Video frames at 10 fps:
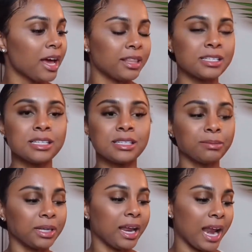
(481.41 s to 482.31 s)
This is
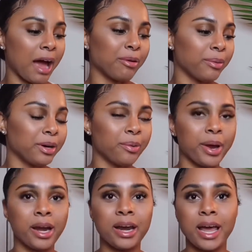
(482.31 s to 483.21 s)
something that I want to
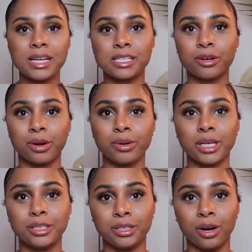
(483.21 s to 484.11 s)
wear as a grown
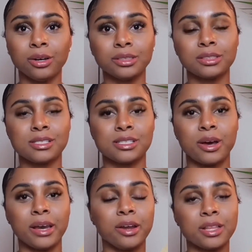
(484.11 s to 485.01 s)
adult. So
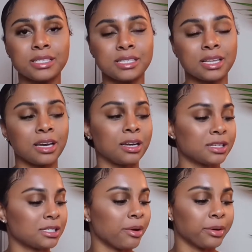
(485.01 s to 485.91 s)
I know this is going to
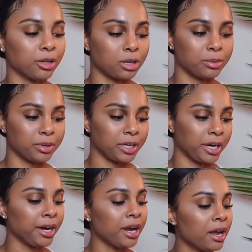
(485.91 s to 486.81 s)
look so adorable on
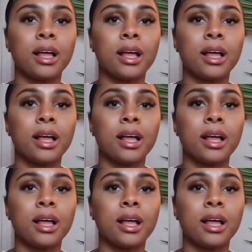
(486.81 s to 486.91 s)
her.